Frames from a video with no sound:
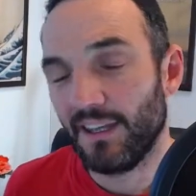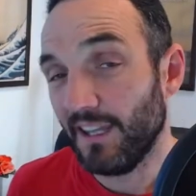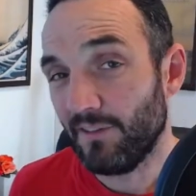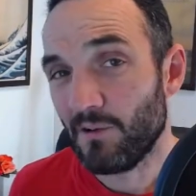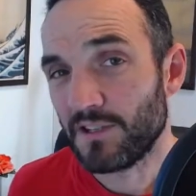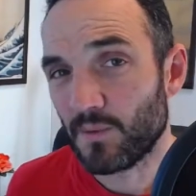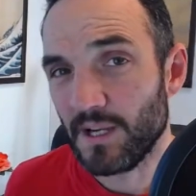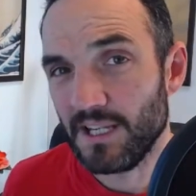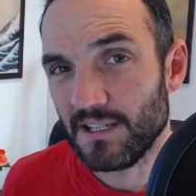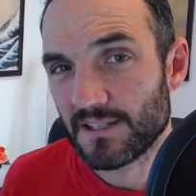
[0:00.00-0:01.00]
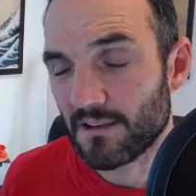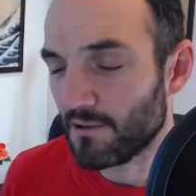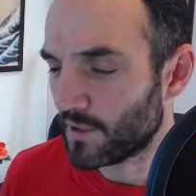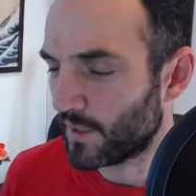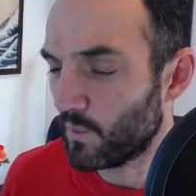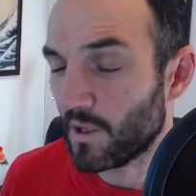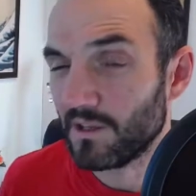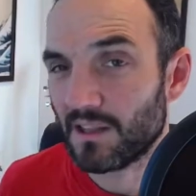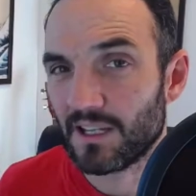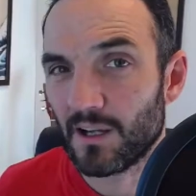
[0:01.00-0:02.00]
If I was 20 years old, the
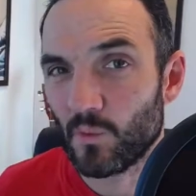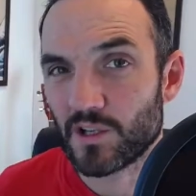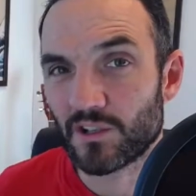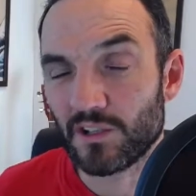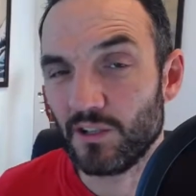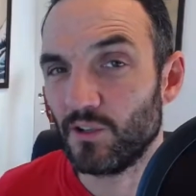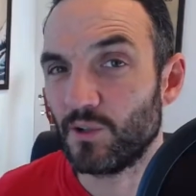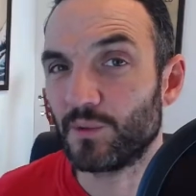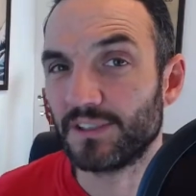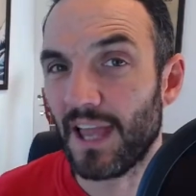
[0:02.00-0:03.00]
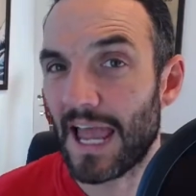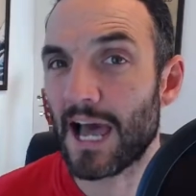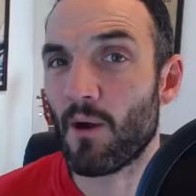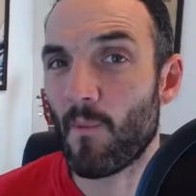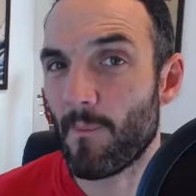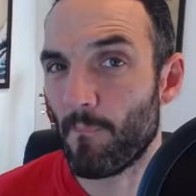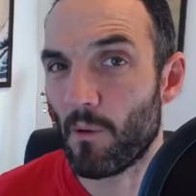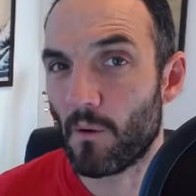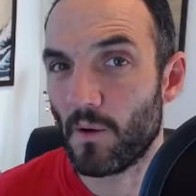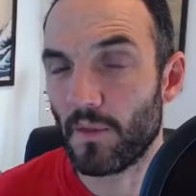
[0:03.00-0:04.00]
one thing I wish I knew was how
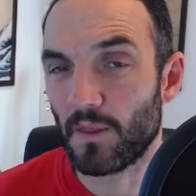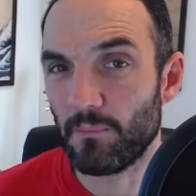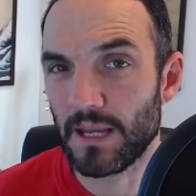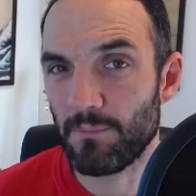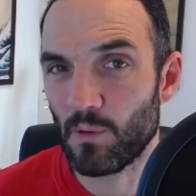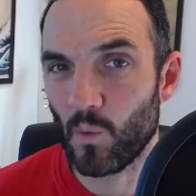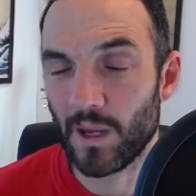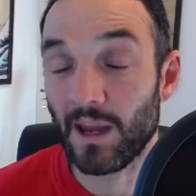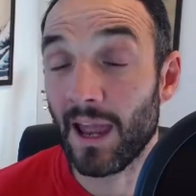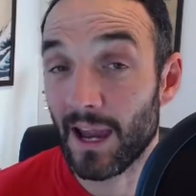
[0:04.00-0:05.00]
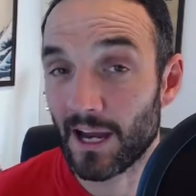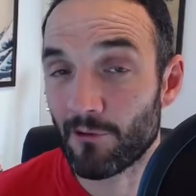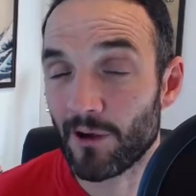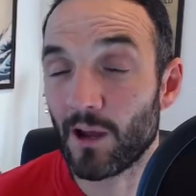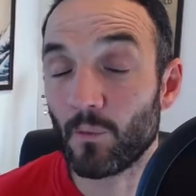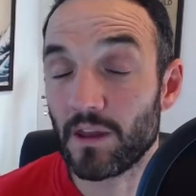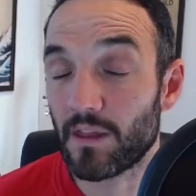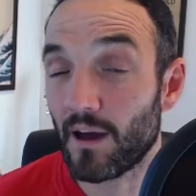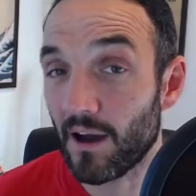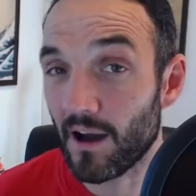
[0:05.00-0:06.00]
important the people we hang around with
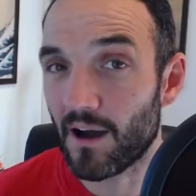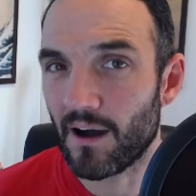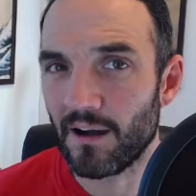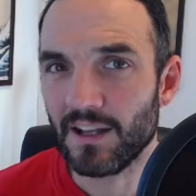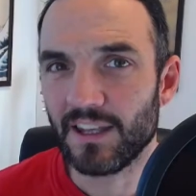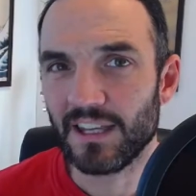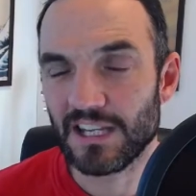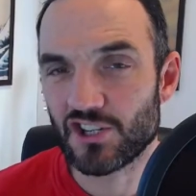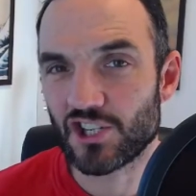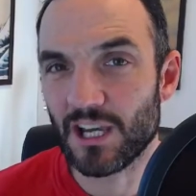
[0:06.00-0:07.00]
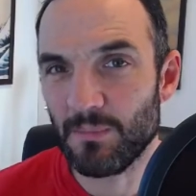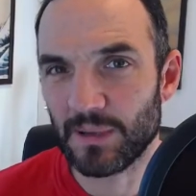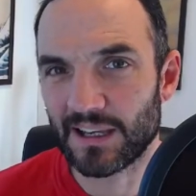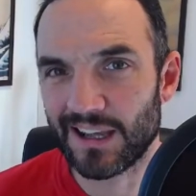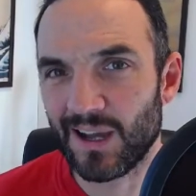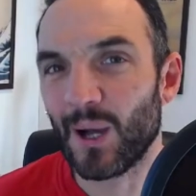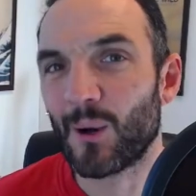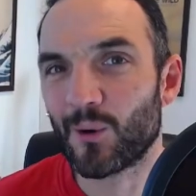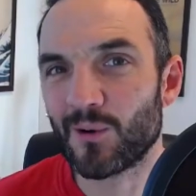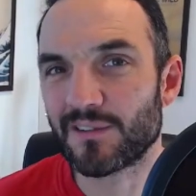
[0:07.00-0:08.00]
are in shaping
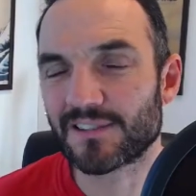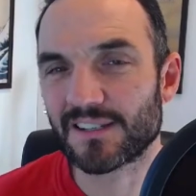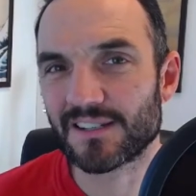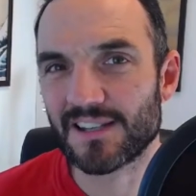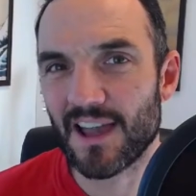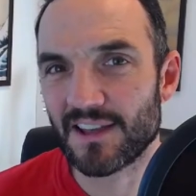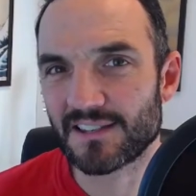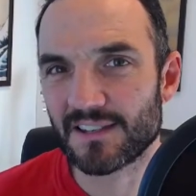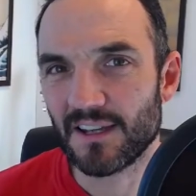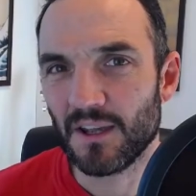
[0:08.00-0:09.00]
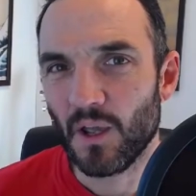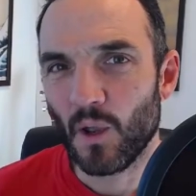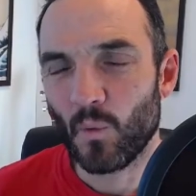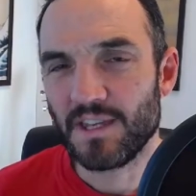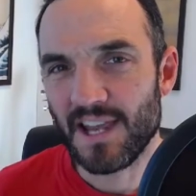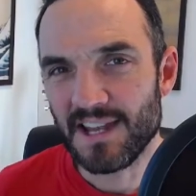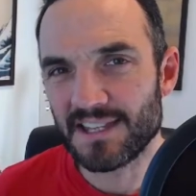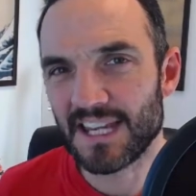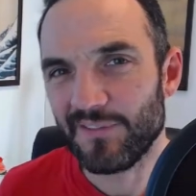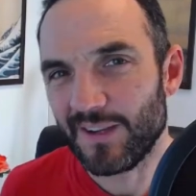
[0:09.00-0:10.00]
our own success. We tend
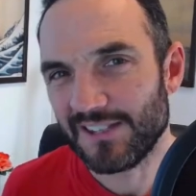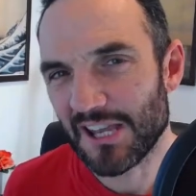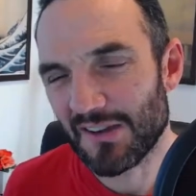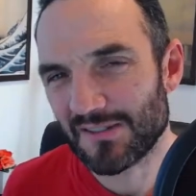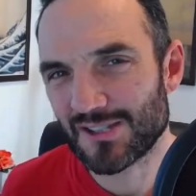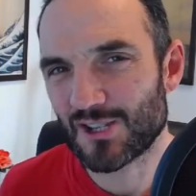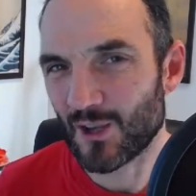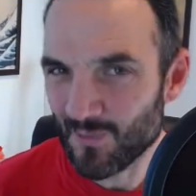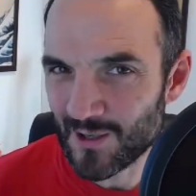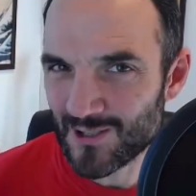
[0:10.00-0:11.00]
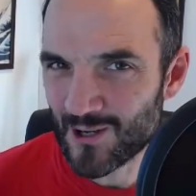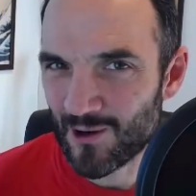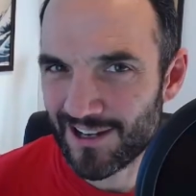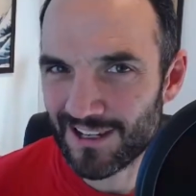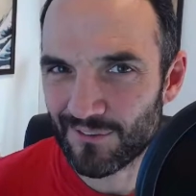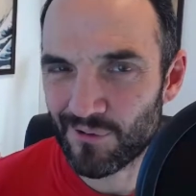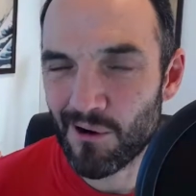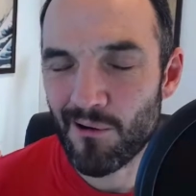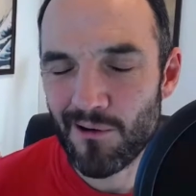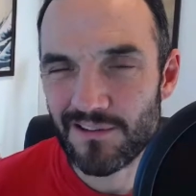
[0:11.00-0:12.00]
to give ourselves too much credit for
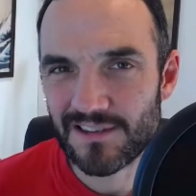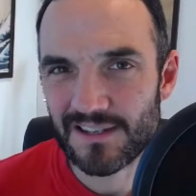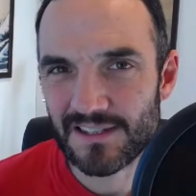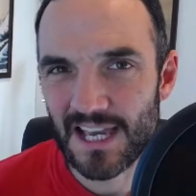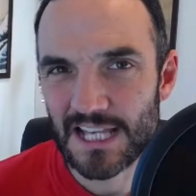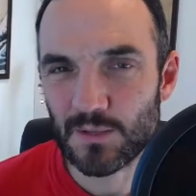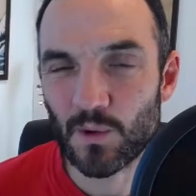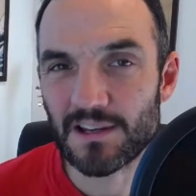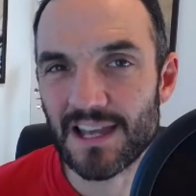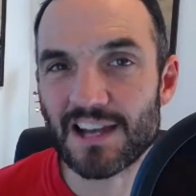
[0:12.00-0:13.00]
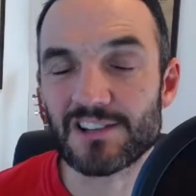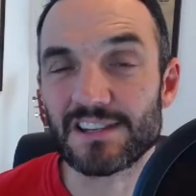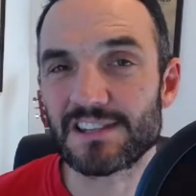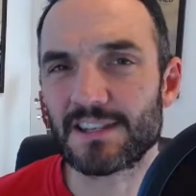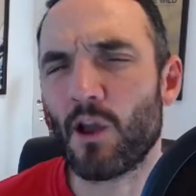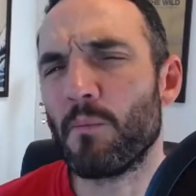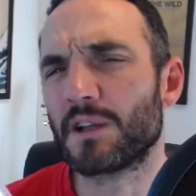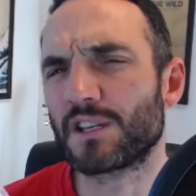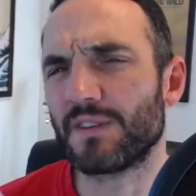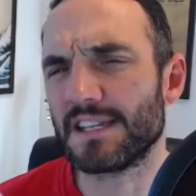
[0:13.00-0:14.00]
our own success, whereas actually so
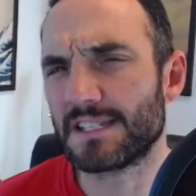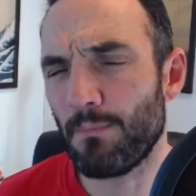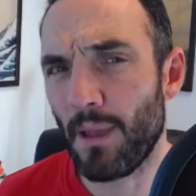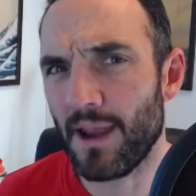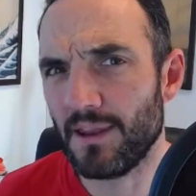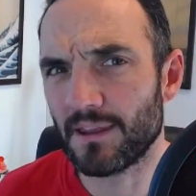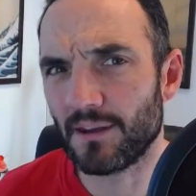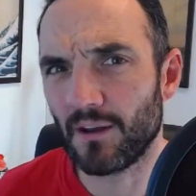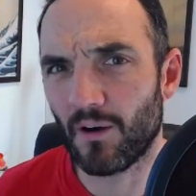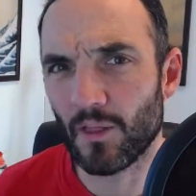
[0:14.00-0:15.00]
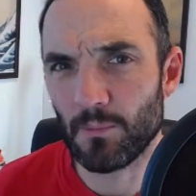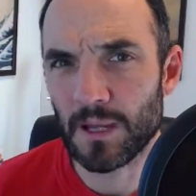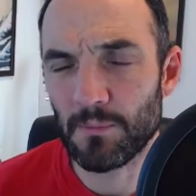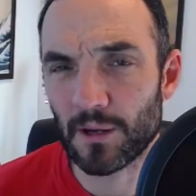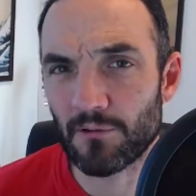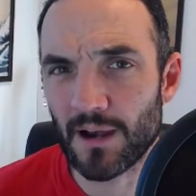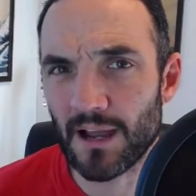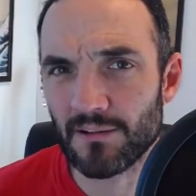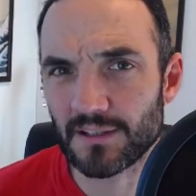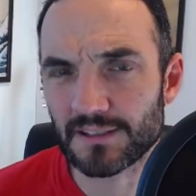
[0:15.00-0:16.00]
much of it is dependent on the people
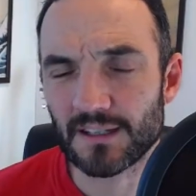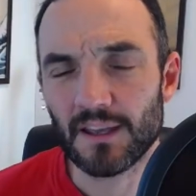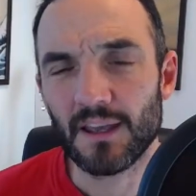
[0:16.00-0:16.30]
around us.